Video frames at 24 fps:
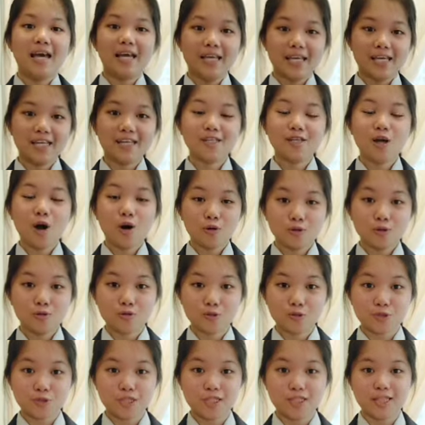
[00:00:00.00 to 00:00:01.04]
In
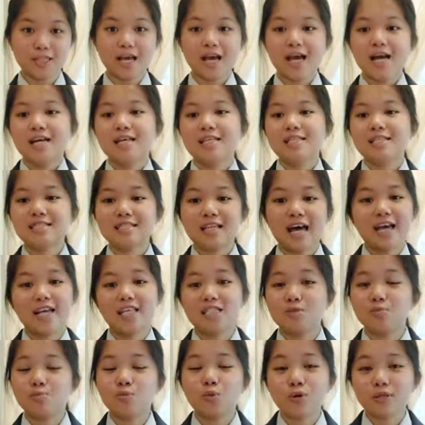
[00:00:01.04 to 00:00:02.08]
conclusion, science
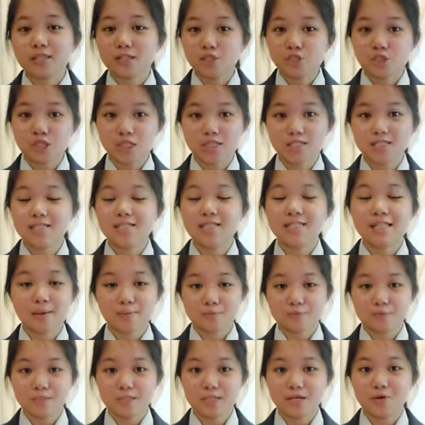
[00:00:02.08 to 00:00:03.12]
is more than just a
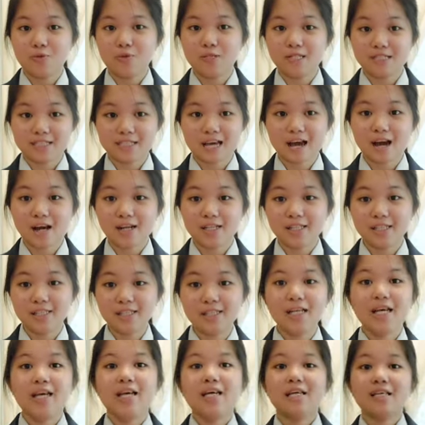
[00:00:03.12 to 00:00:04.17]
subject we
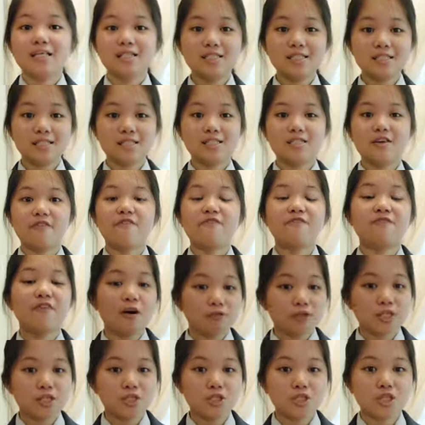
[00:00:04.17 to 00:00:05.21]
study, it is the
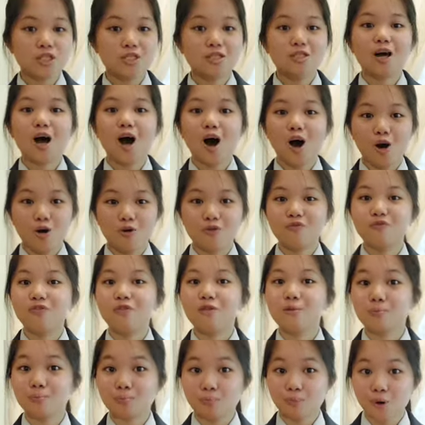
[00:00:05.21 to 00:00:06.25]
foundation of the
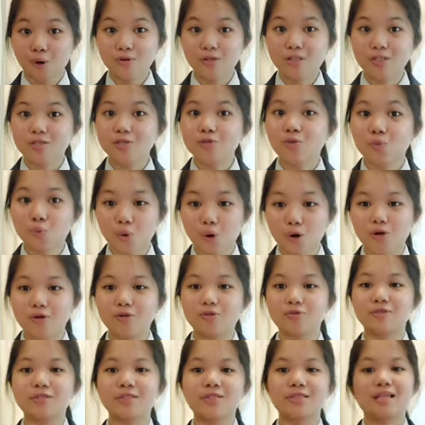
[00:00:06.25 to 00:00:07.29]
modern
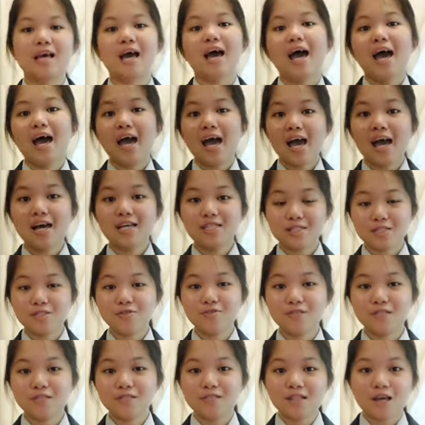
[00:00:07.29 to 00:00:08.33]
world. As
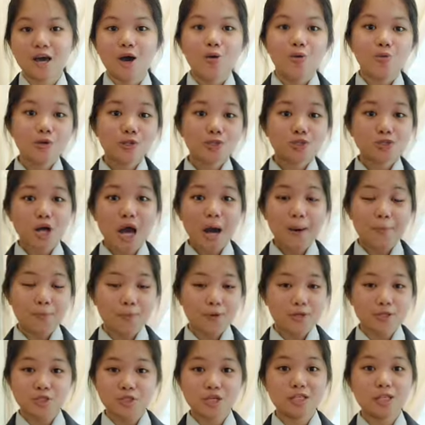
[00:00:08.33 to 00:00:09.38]
students, we should
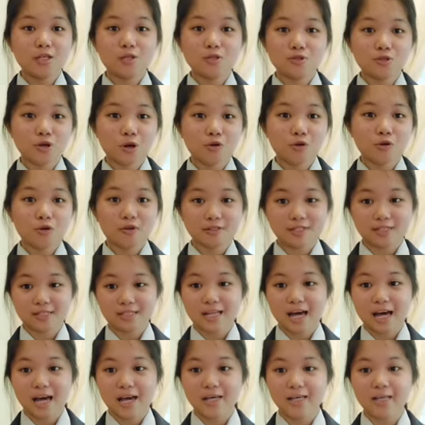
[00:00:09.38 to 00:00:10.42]
appreciate the role of
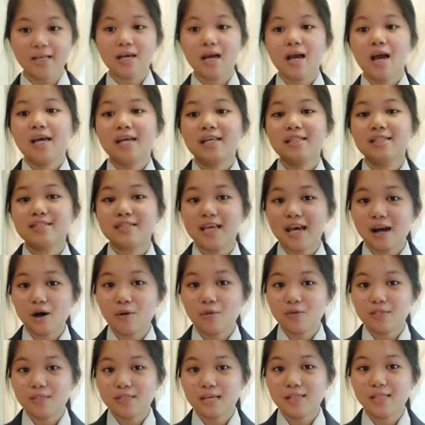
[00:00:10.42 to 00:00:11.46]
science in
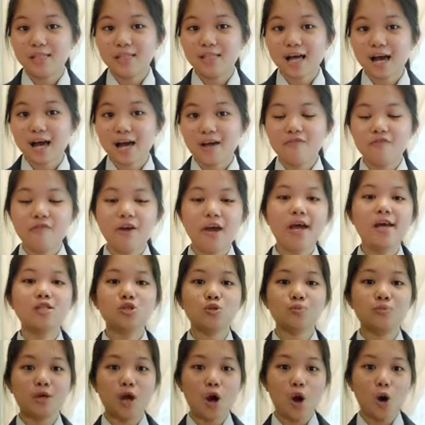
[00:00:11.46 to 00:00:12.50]
our daily life and
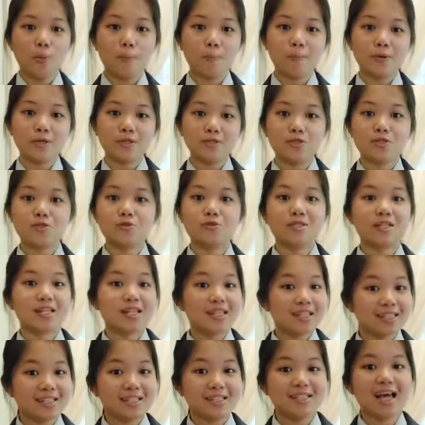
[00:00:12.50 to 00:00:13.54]
to be open to
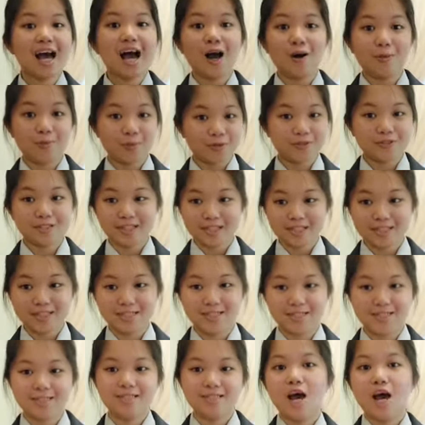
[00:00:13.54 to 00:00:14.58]
learning about it.
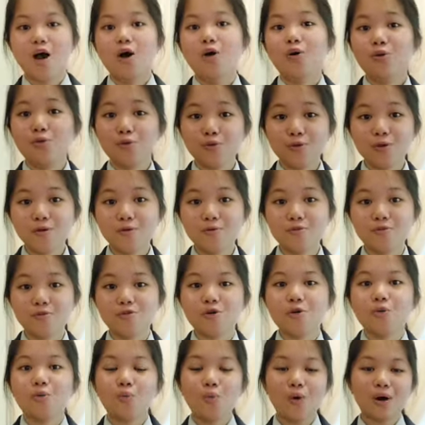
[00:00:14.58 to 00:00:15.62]
Who knows,
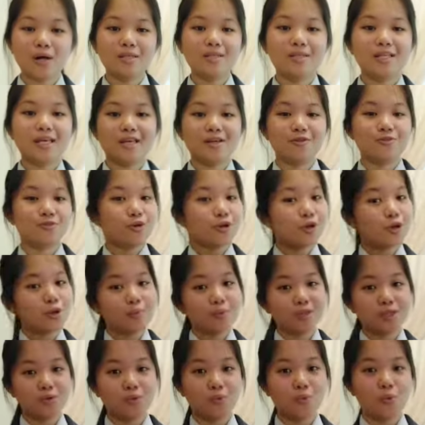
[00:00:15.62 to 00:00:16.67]
one day we could
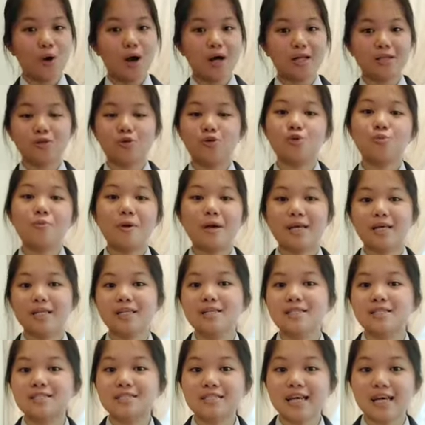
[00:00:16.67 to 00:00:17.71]
be the one who making
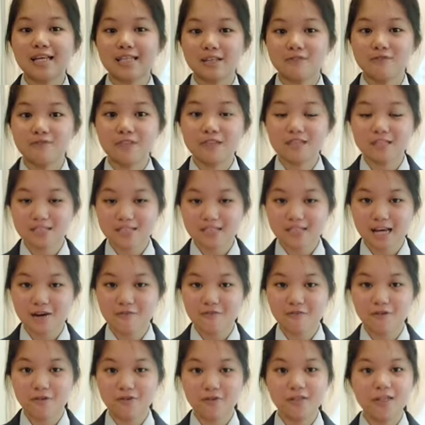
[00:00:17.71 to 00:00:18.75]
the scientific
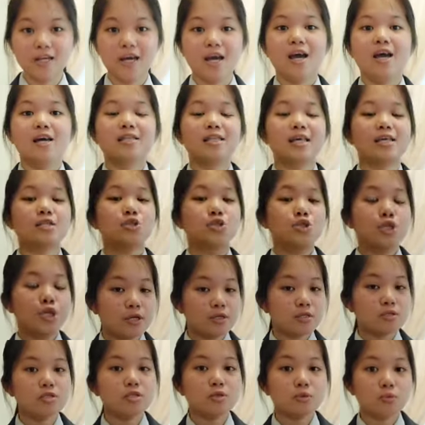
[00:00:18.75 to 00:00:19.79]
discovery that
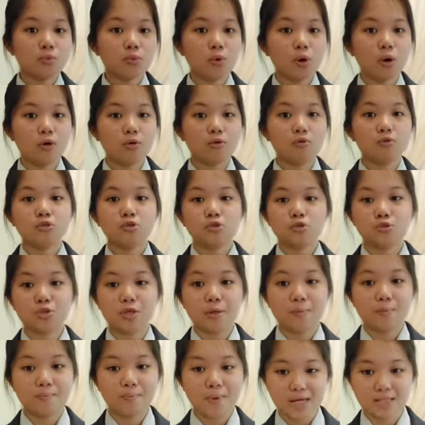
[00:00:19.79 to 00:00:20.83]
changed the world to the
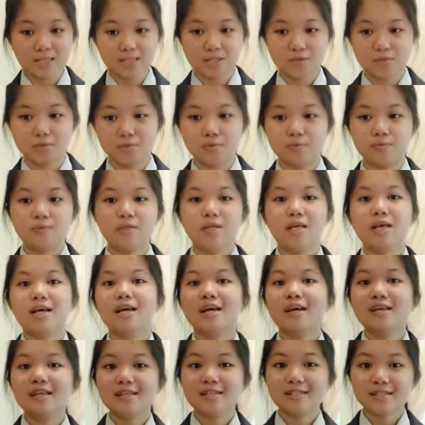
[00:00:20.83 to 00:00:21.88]
better.
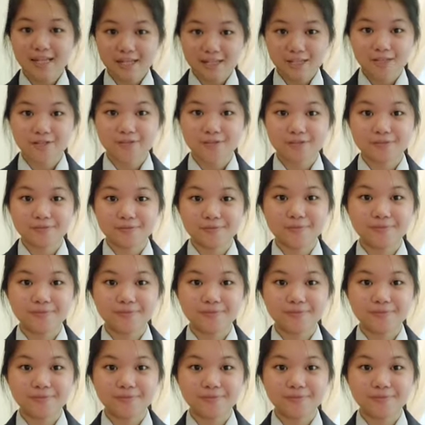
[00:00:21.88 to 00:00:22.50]
Thank you.